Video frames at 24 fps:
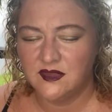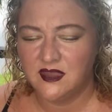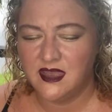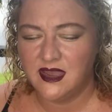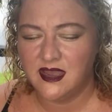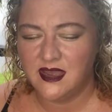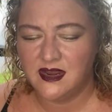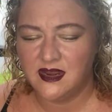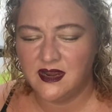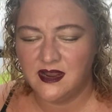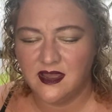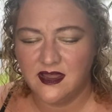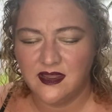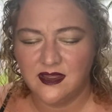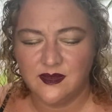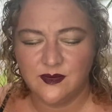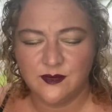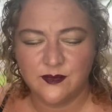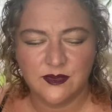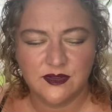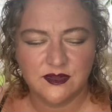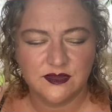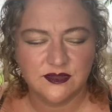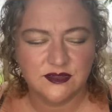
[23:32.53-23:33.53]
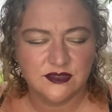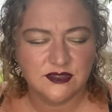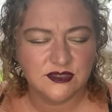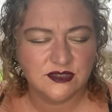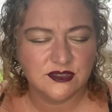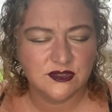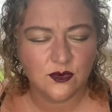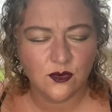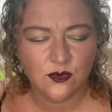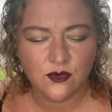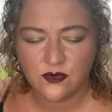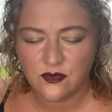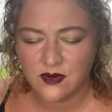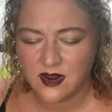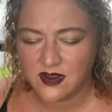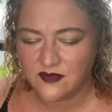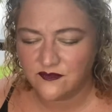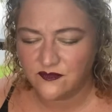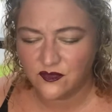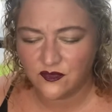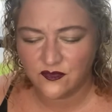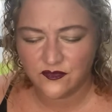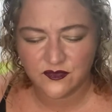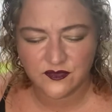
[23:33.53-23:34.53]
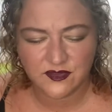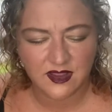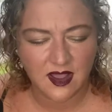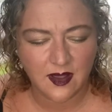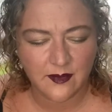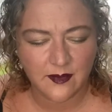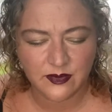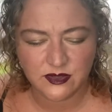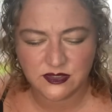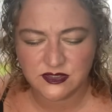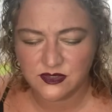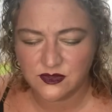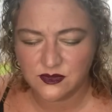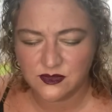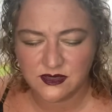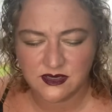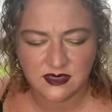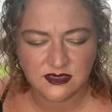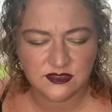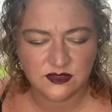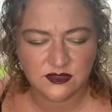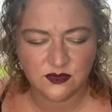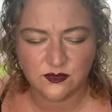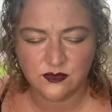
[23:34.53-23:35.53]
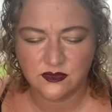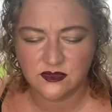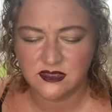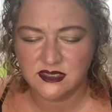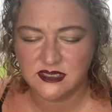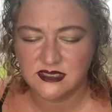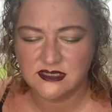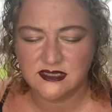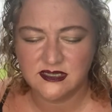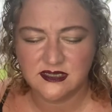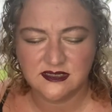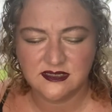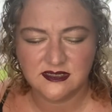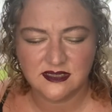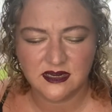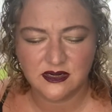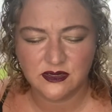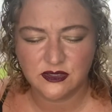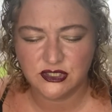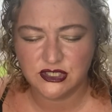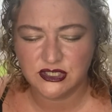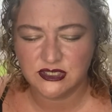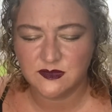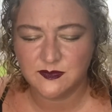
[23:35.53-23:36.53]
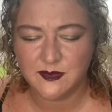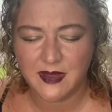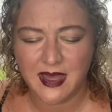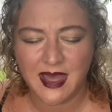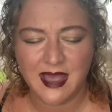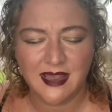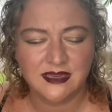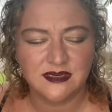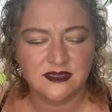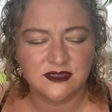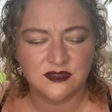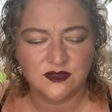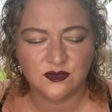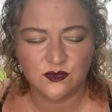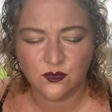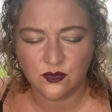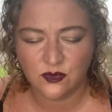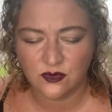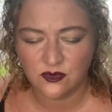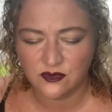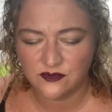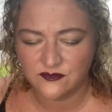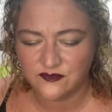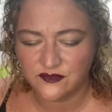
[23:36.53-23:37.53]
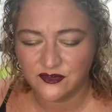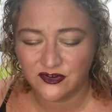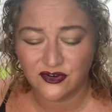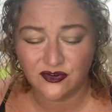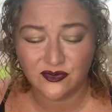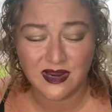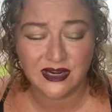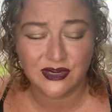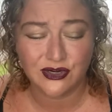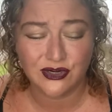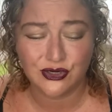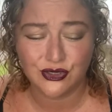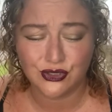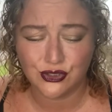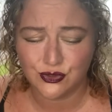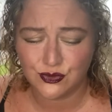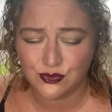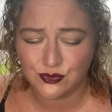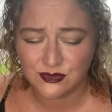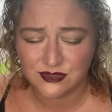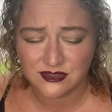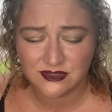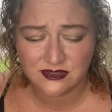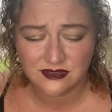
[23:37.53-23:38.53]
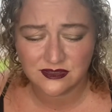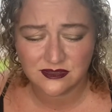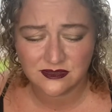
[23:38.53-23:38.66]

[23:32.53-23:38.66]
And I am so grateful for the opportunity to release these energies back into the world for greater use.